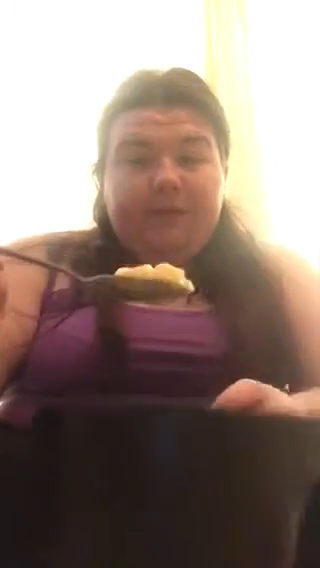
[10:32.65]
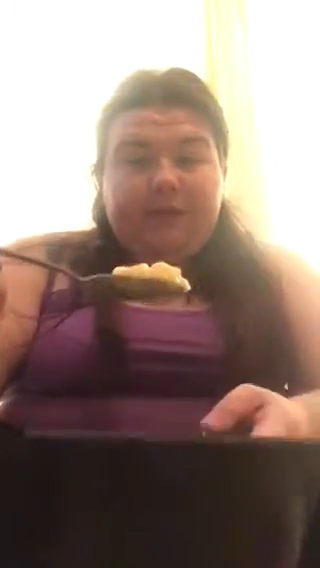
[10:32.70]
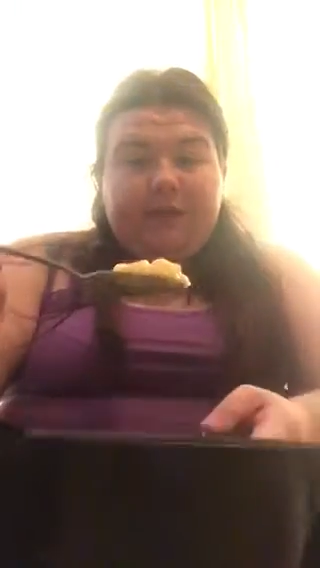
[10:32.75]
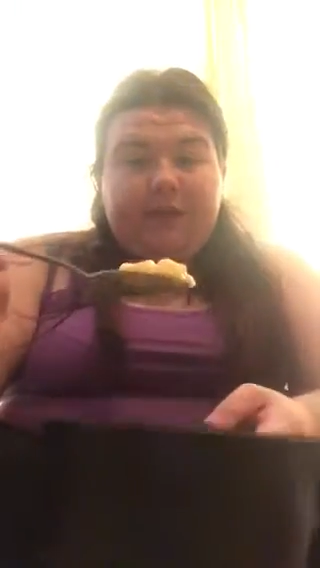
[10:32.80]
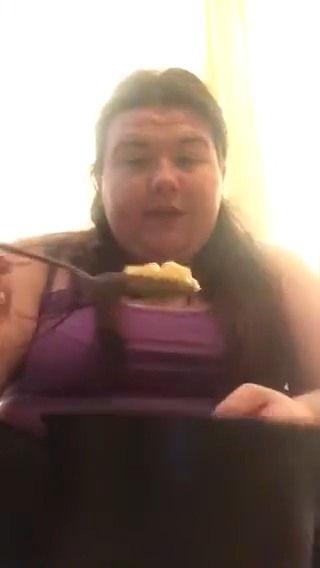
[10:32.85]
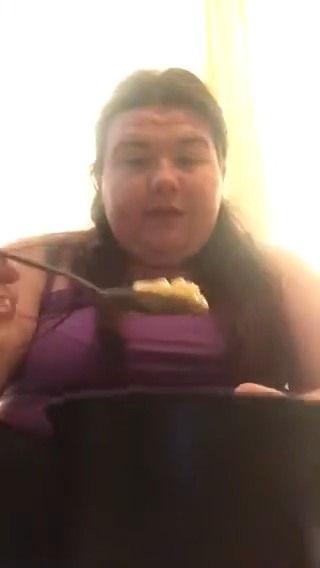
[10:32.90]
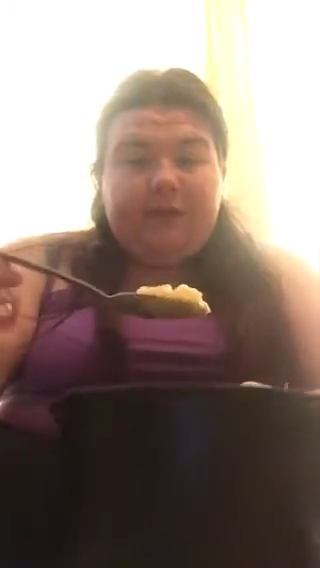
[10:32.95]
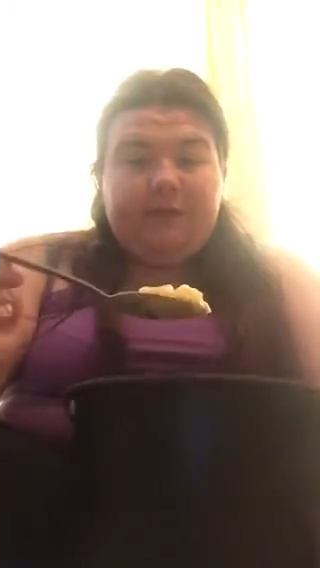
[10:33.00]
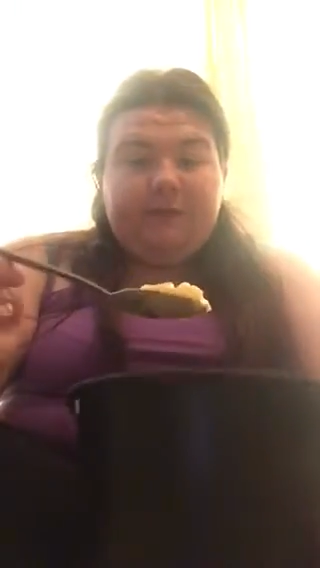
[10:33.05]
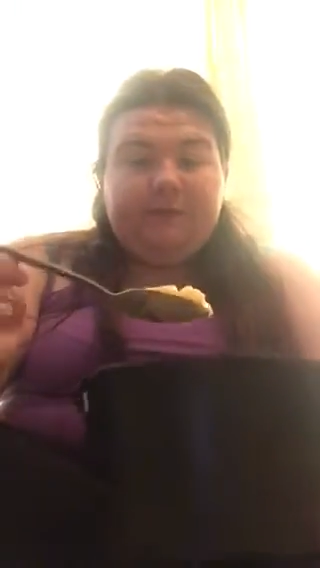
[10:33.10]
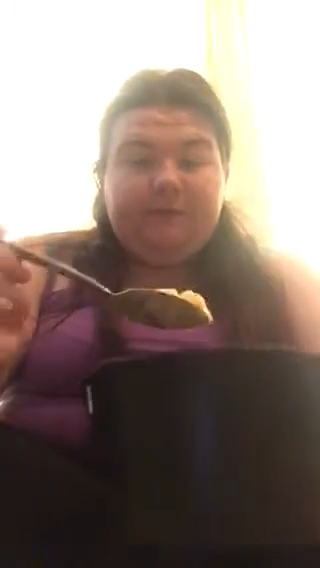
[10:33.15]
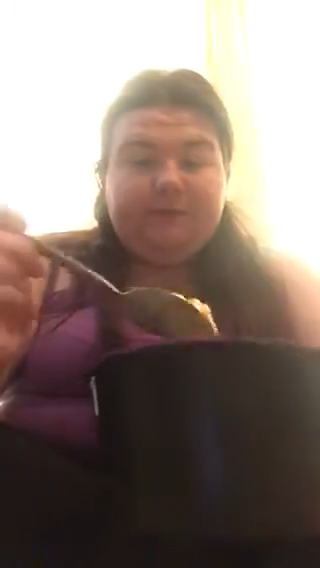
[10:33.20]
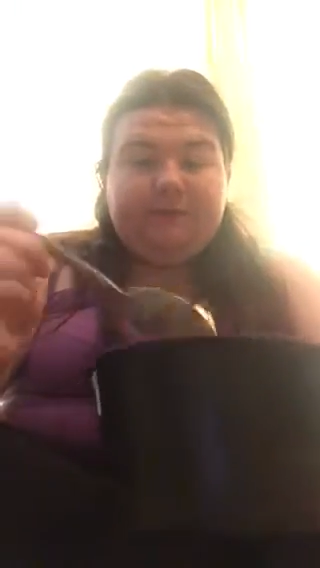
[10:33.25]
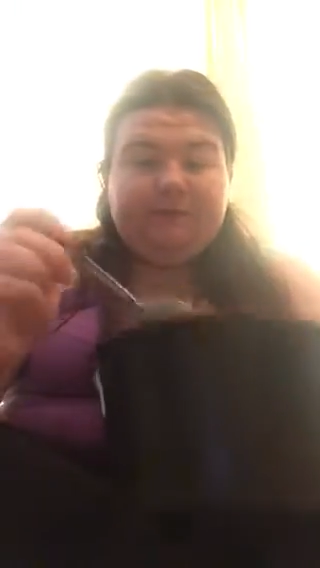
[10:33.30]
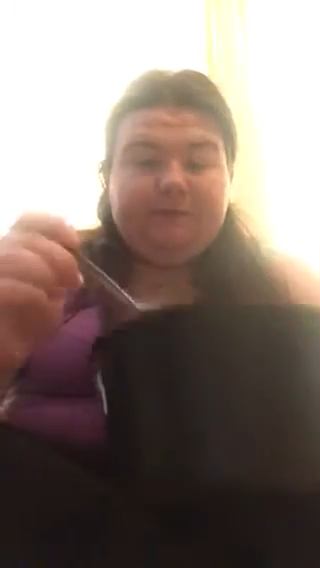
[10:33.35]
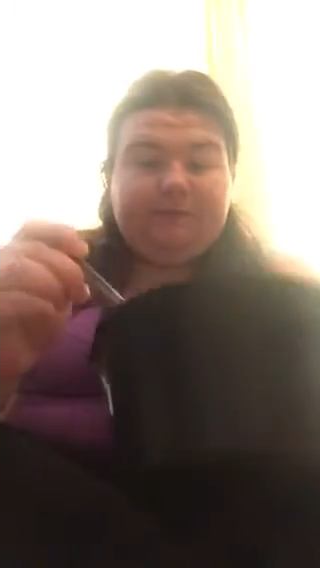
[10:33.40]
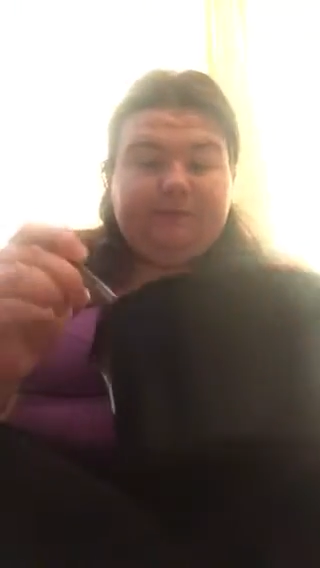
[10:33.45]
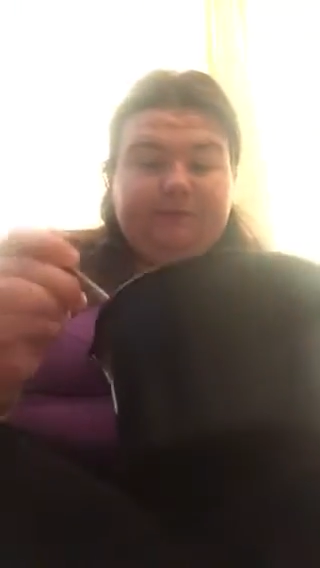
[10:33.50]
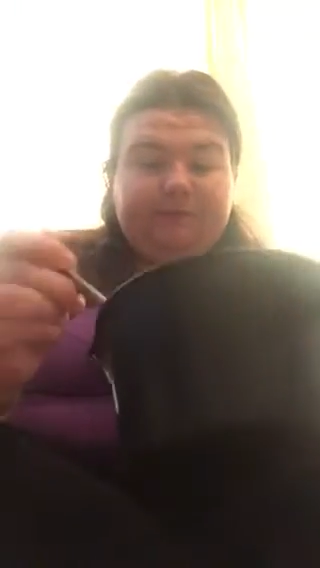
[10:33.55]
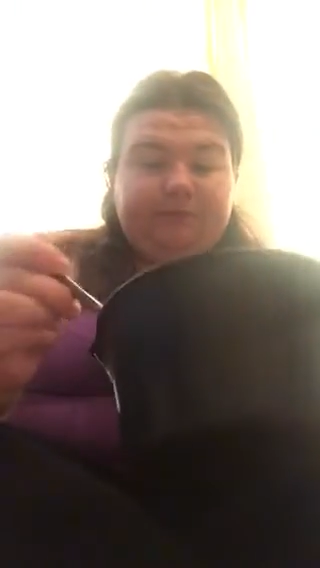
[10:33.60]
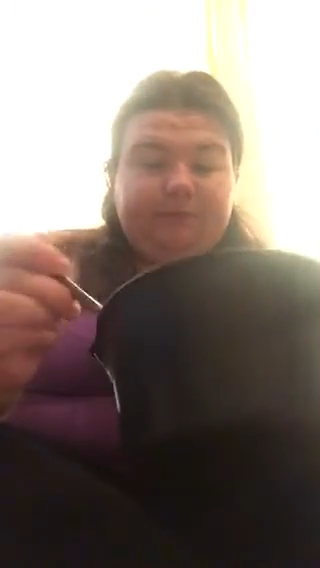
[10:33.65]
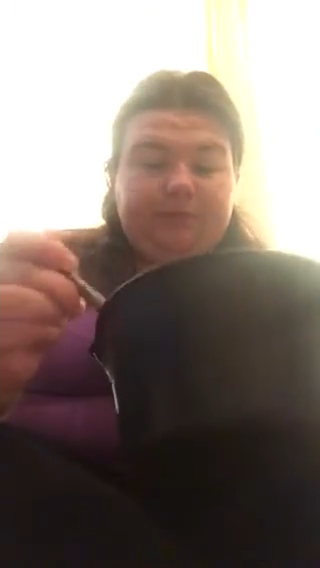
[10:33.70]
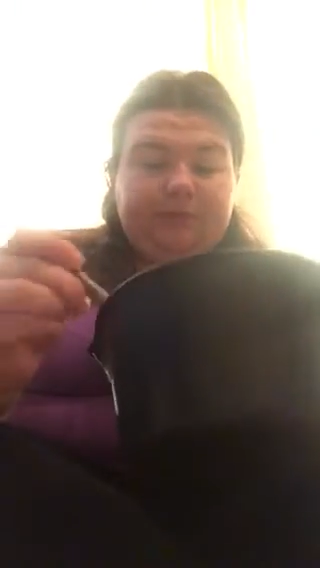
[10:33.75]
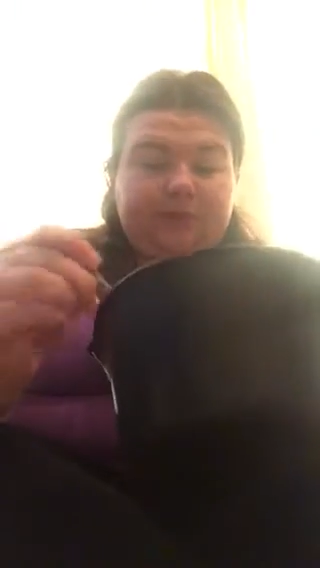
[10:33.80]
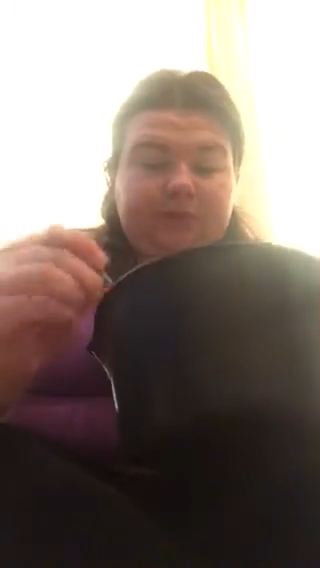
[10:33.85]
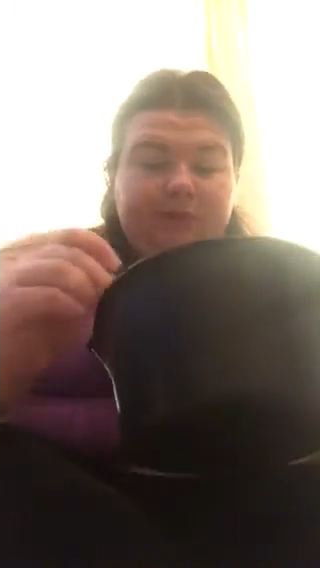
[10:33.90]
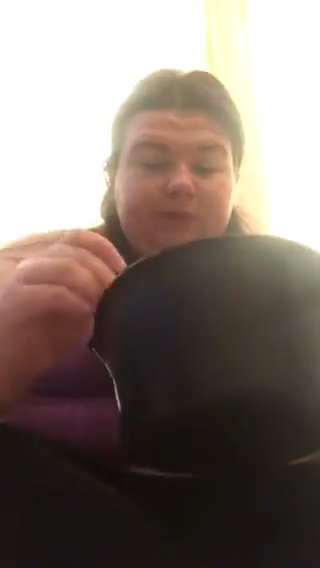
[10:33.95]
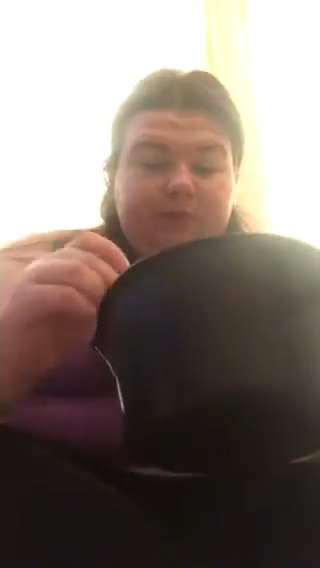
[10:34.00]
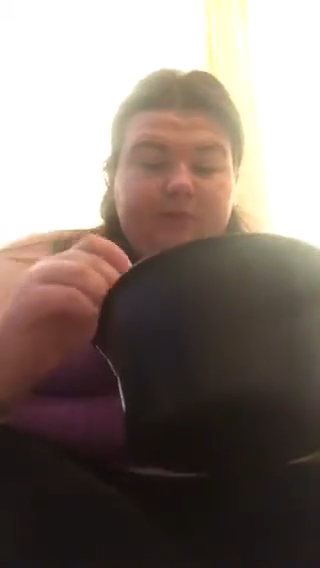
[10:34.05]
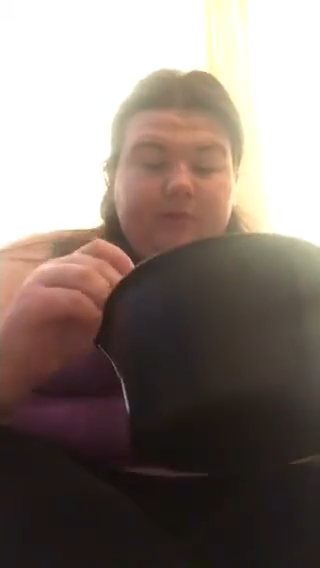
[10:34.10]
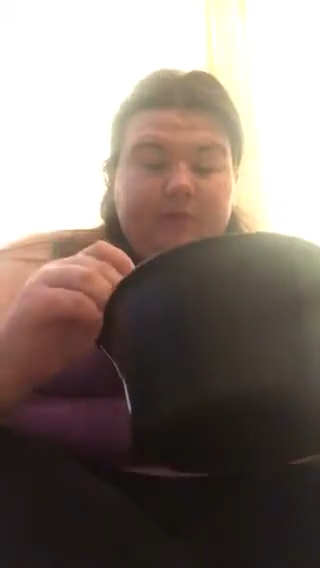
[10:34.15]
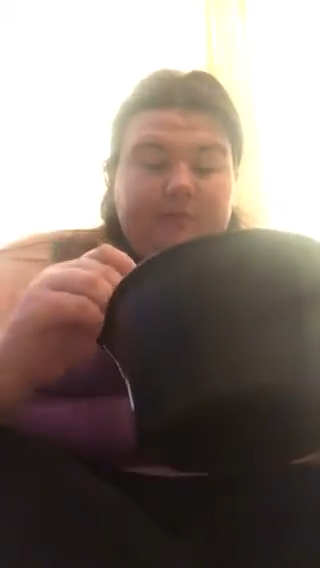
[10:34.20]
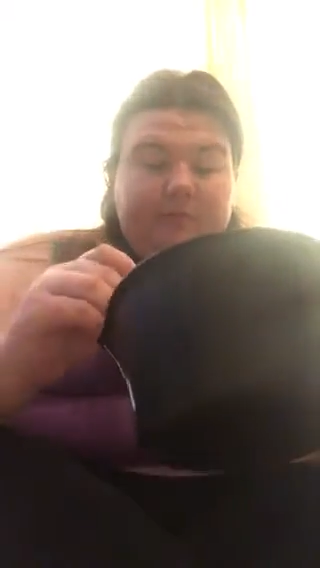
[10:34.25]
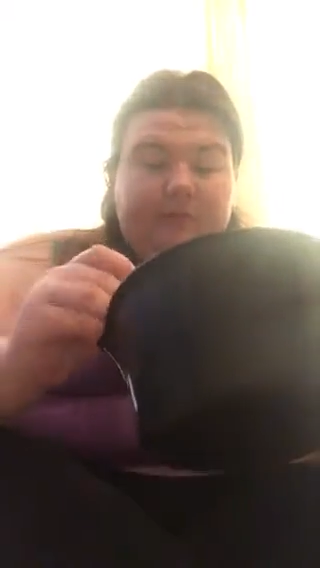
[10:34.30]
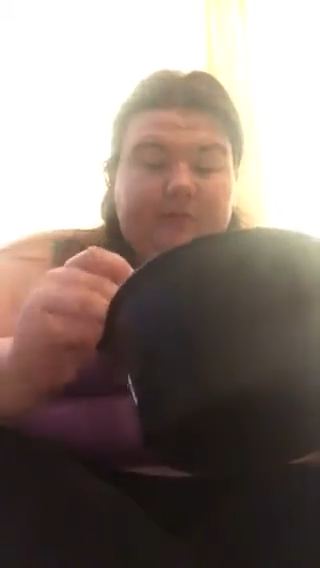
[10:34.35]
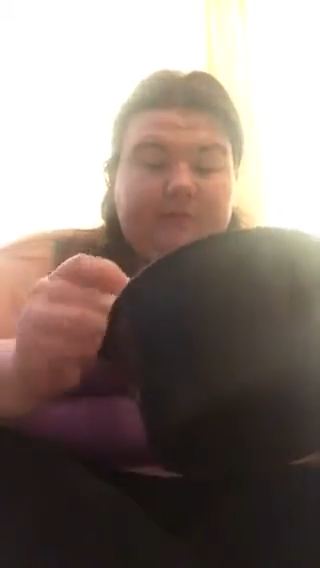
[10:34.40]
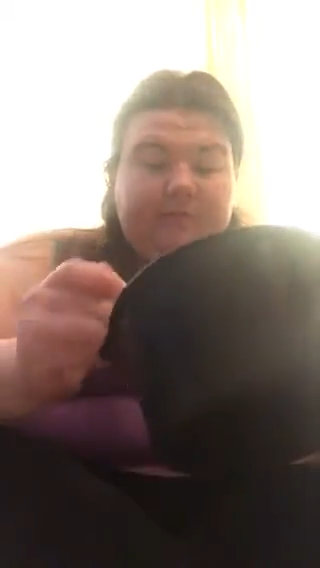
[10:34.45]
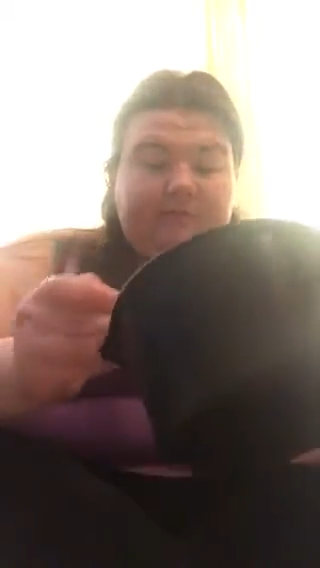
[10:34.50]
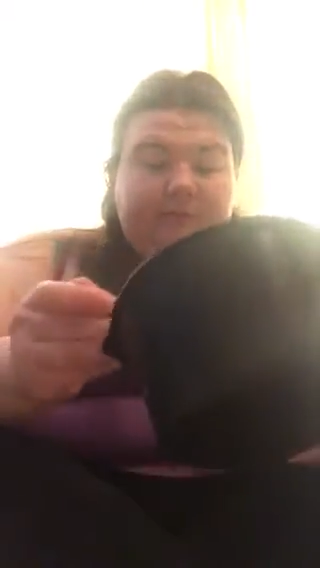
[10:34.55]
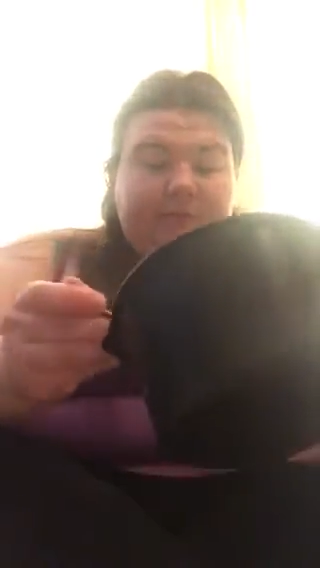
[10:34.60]
So don't want a
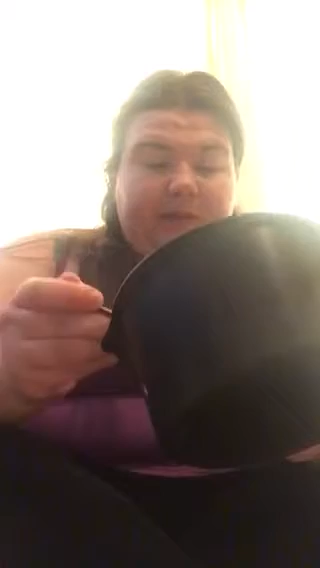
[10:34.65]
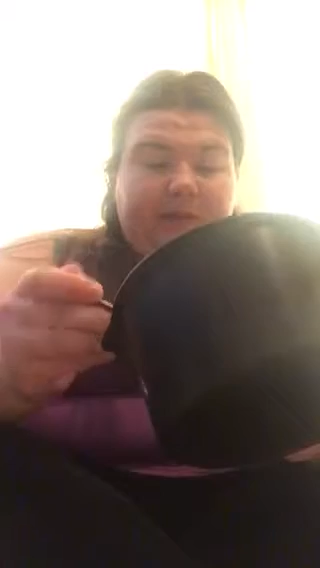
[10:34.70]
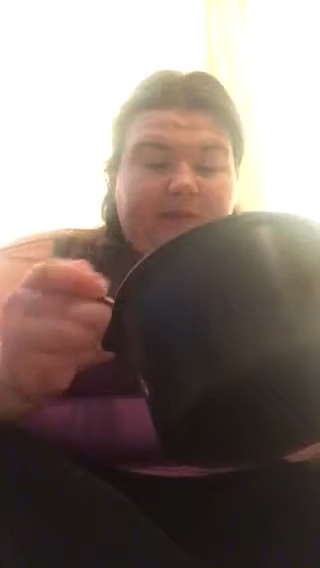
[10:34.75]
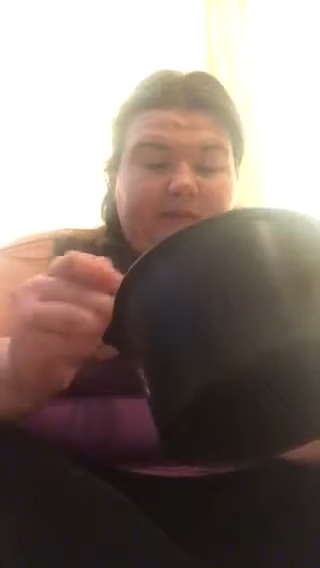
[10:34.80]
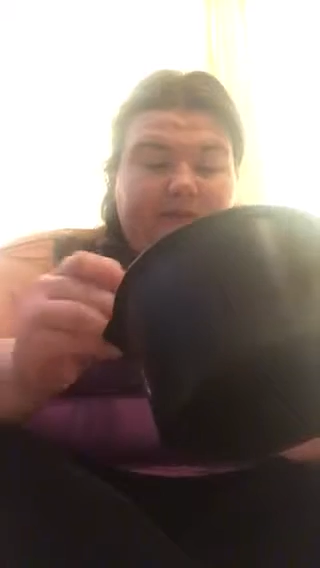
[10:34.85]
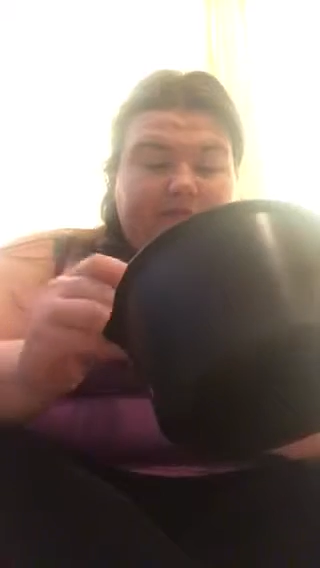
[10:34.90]
big bit,